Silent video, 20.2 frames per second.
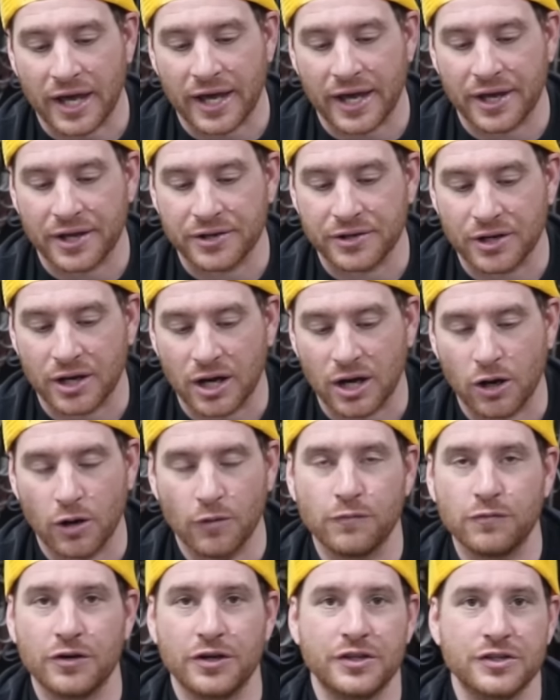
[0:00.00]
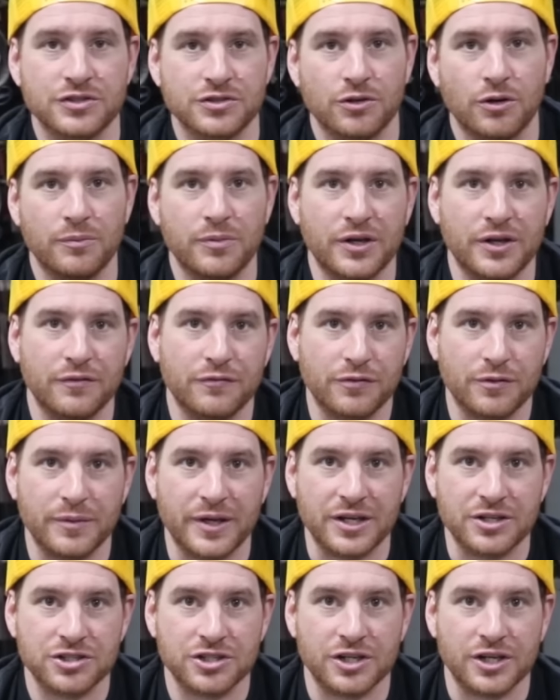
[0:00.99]
And uh, hopefully this little bit of
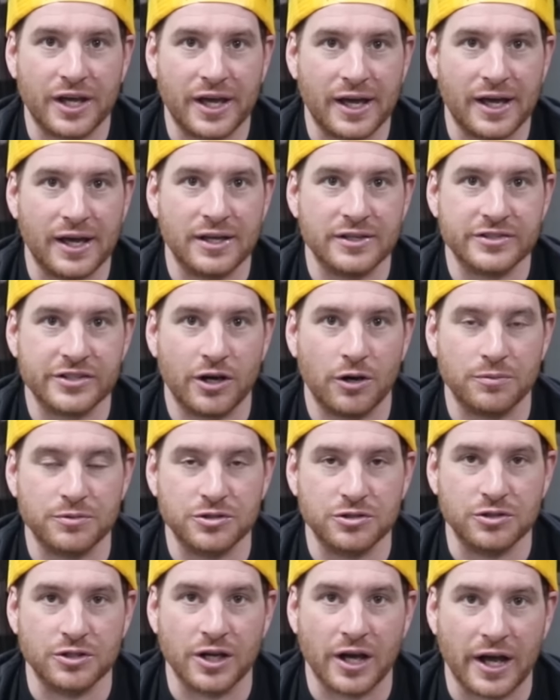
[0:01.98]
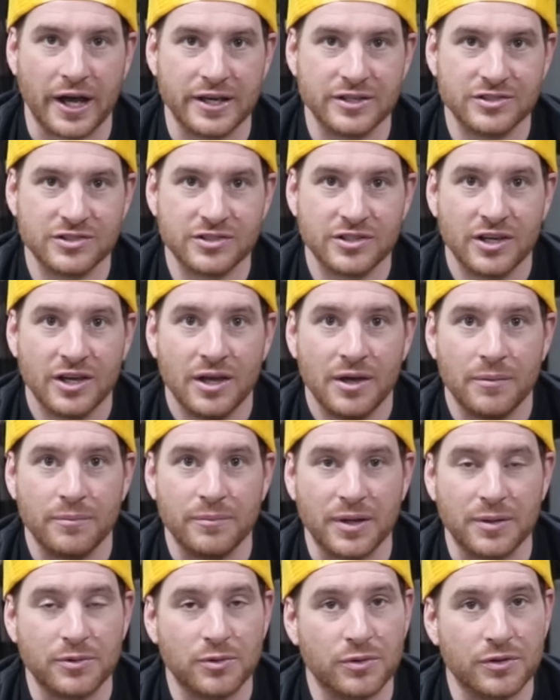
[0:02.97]
information has helped you guys
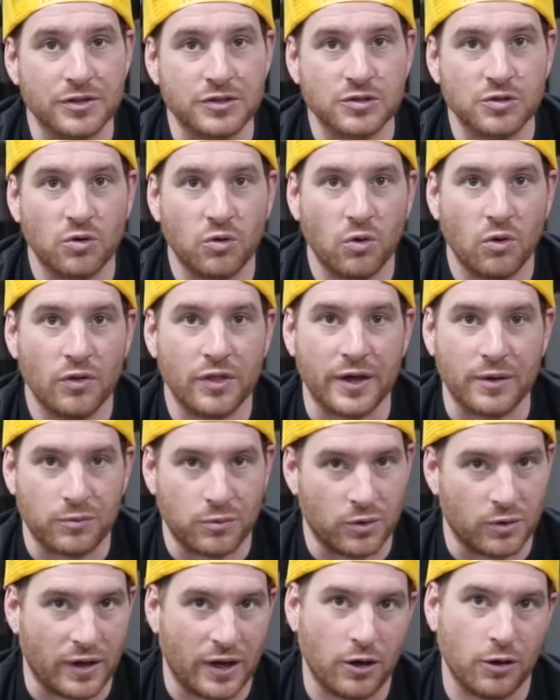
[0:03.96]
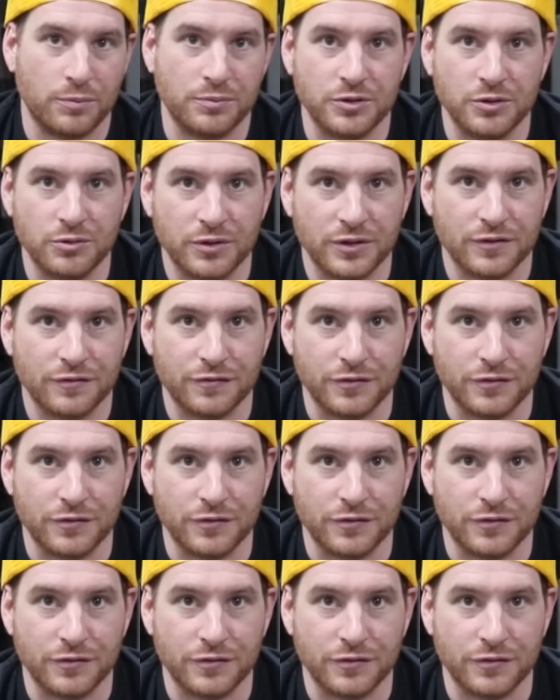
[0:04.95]
maybe with a tool that will help you in the